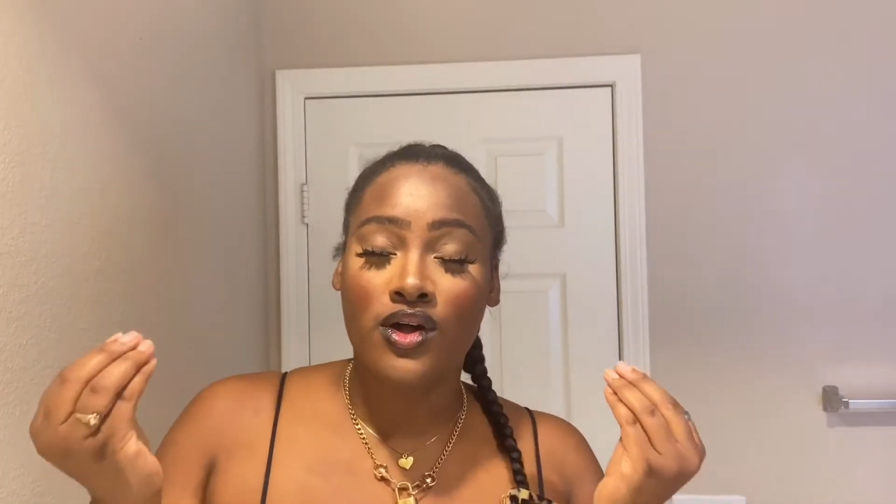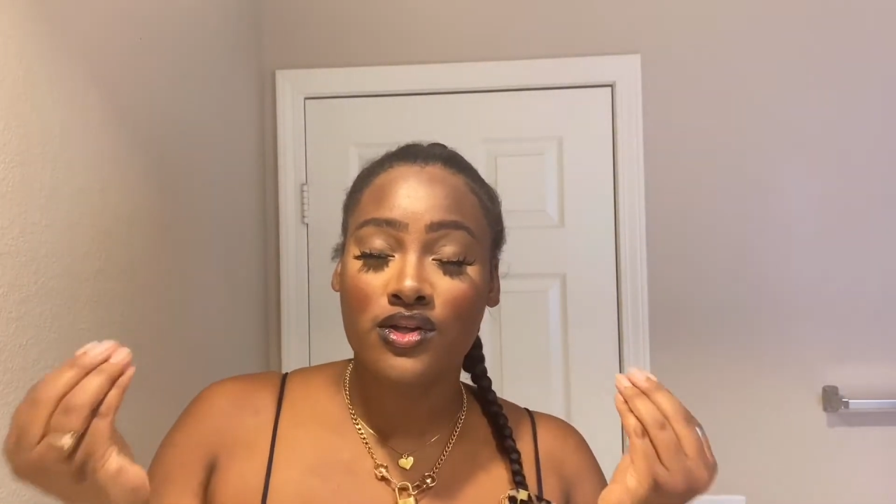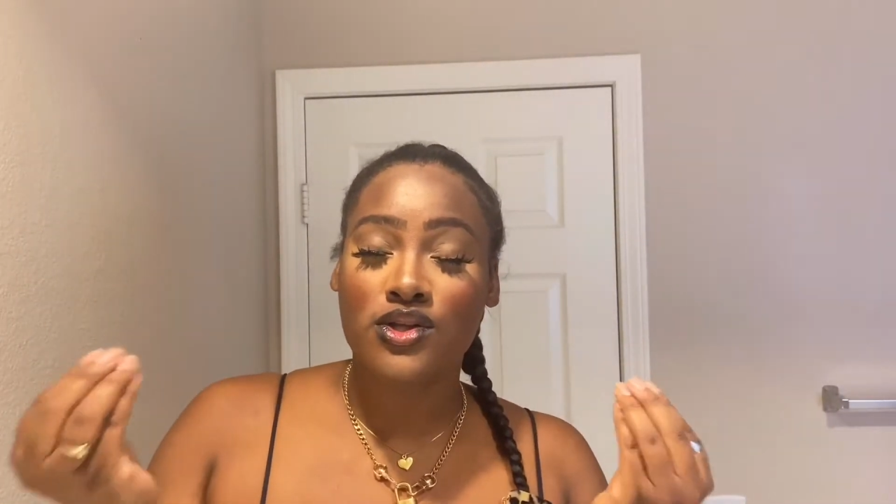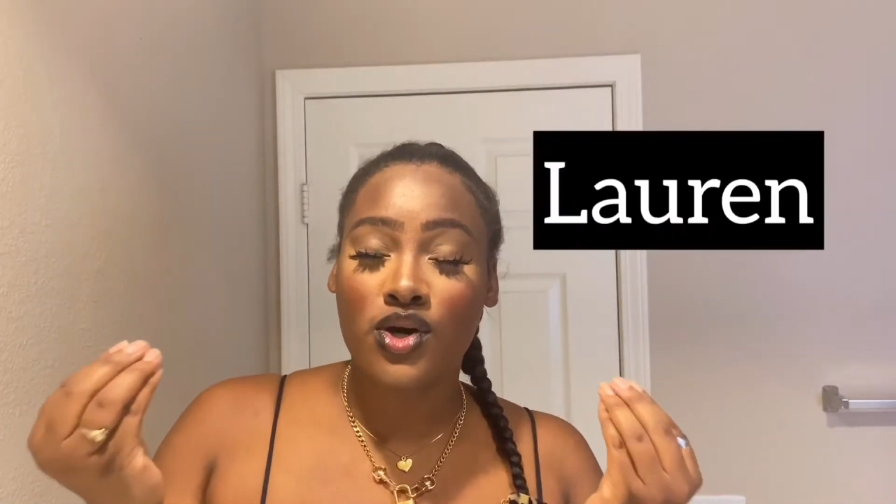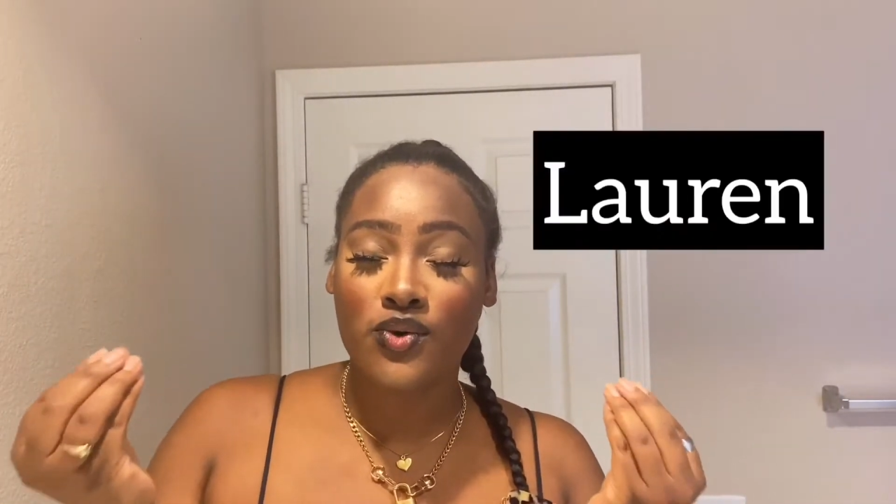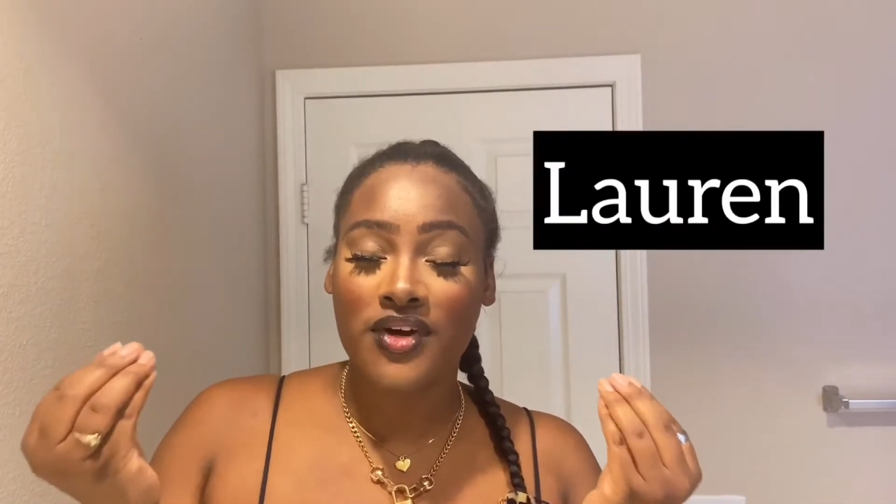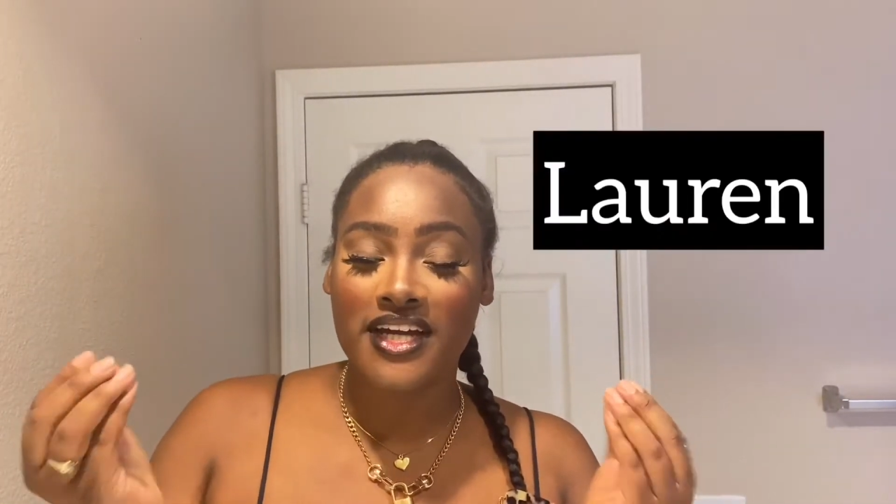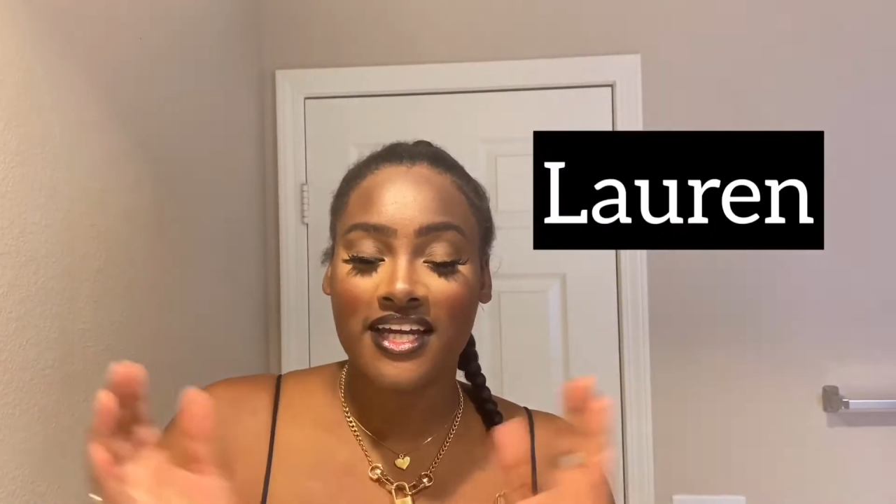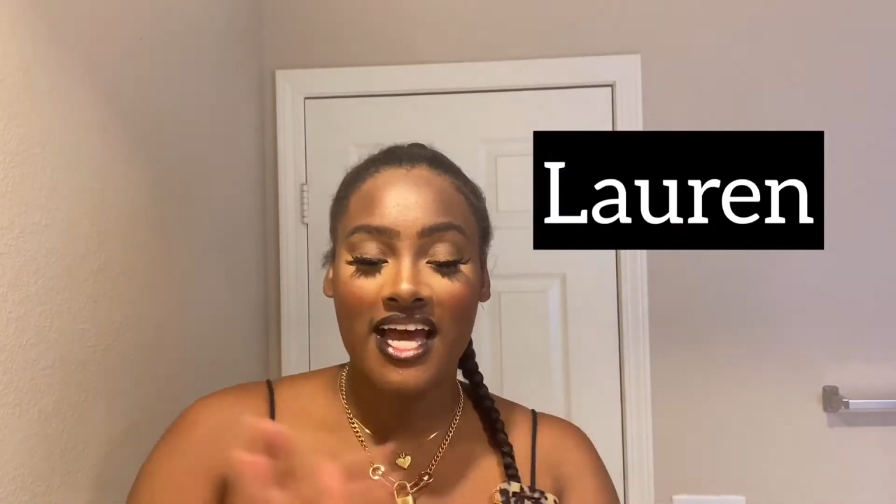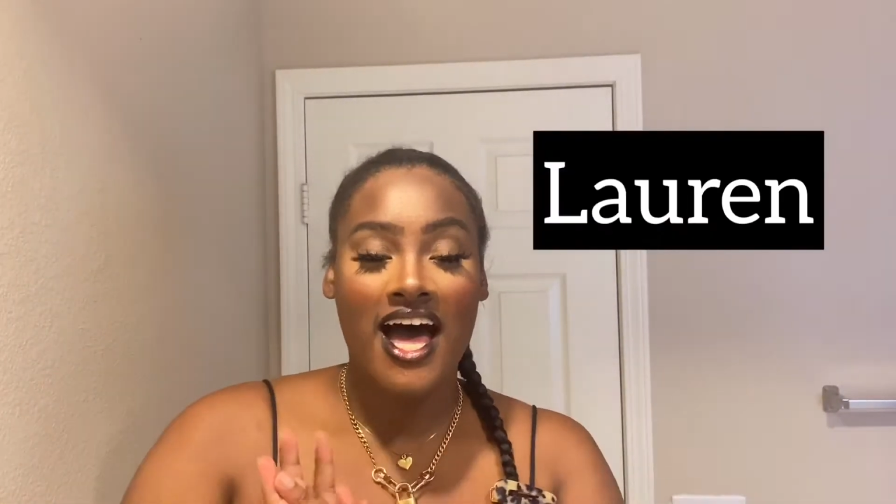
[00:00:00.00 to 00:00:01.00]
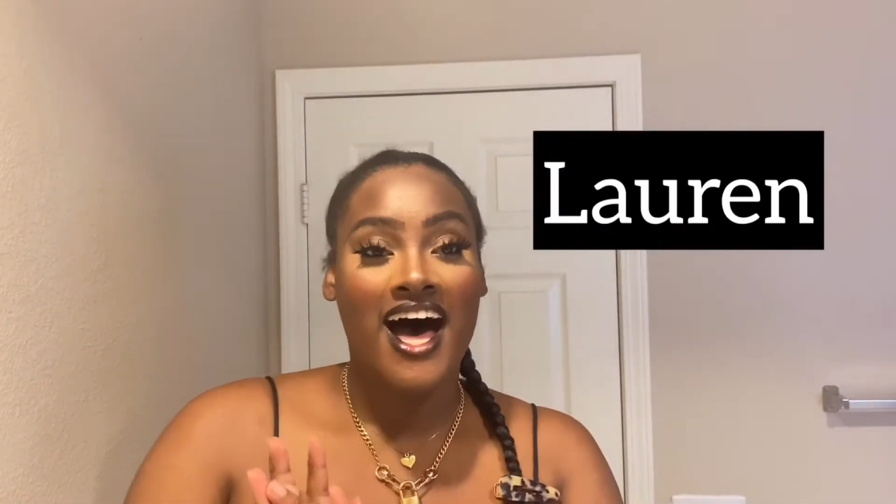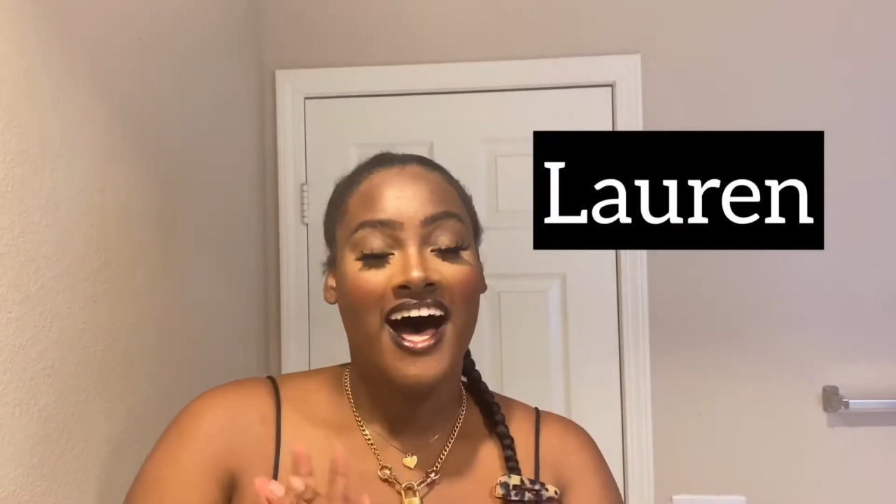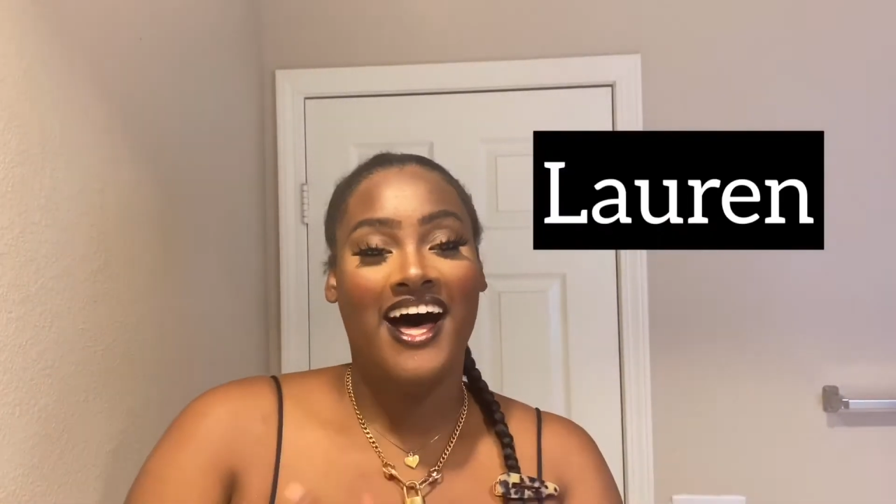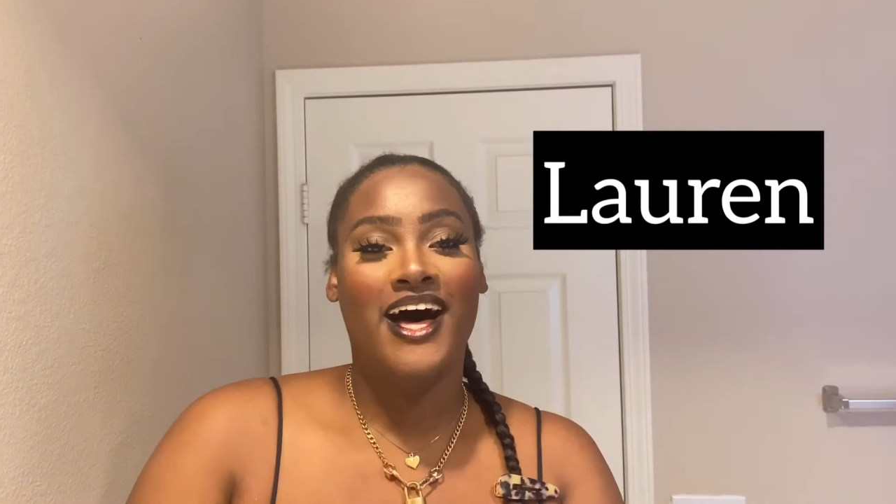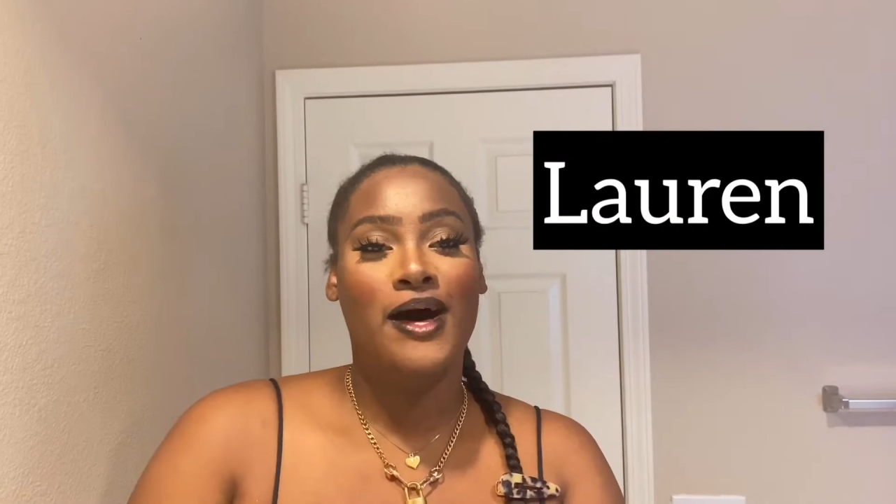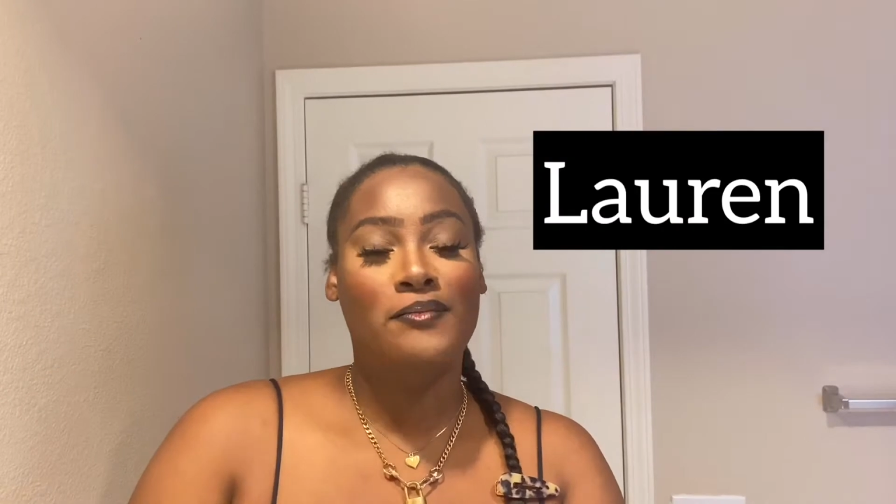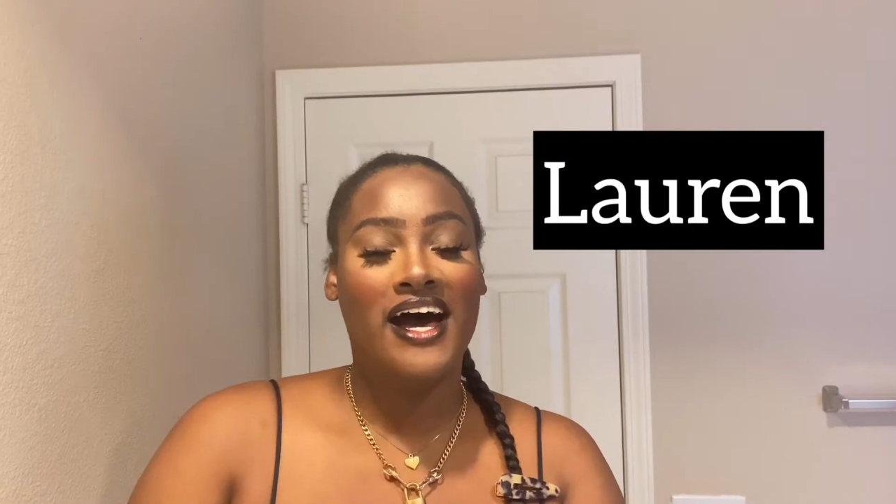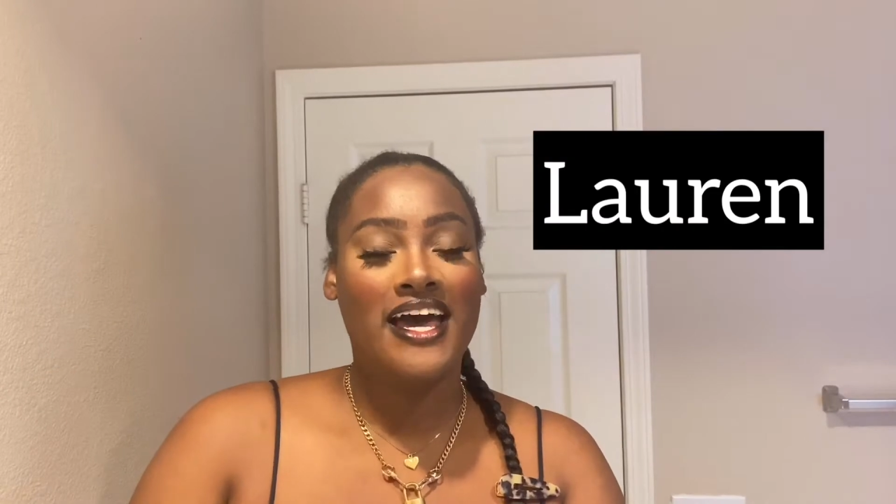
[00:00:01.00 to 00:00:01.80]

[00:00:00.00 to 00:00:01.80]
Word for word: Lauren. I